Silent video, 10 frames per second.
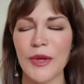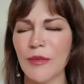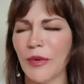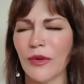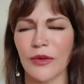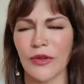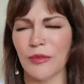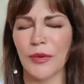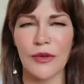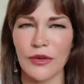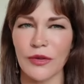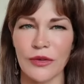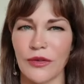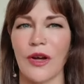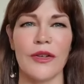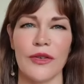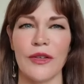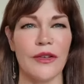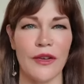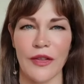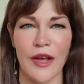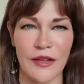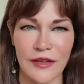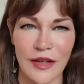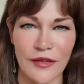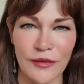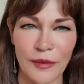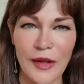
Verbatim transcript: people or spiritual doctrine and all that stuff.